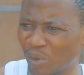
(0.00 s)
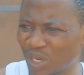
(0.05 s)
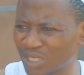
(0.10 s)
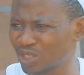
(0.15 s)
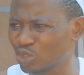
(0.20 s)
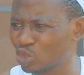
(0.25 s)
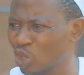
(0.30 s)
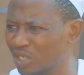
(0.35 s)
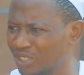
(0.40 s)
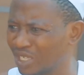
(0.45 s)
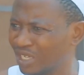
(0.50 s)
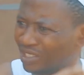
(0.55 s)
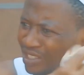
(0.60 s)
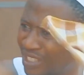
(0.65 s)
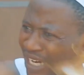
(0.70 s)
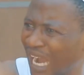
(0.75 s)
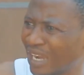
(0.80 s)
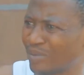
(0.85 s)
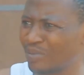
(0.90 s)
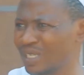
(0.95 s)
wish you just
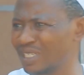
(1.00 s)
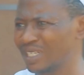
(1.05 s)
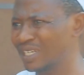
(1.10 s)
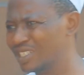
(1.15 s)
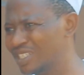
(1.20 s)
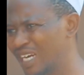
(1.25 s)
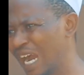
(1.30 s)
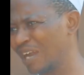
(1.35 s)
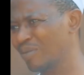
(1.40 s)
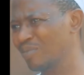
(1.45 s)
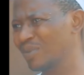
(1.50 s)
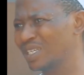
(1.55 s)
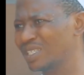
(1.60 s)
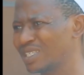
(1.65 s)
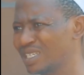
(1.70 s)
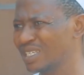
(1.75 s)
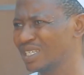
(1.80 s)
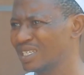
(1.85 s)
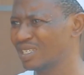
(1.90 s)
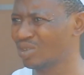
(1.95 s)
drag me. They drag me
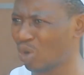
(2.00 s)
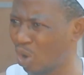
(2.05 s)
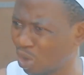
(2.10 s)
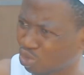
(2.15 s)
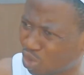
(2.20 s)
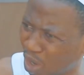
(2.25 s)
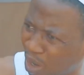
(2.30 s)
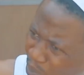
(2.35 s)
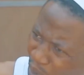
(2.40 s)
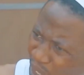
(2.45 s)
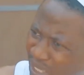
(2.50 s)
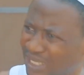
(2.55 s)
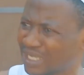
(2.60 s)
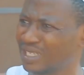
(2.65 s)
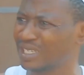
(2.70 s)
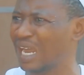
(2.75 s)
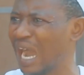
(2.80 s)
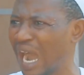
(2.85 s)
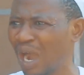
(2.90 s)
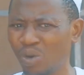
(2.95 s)
since. On top waiting
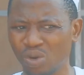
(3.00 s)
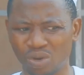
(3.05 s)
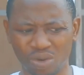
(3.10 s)
now.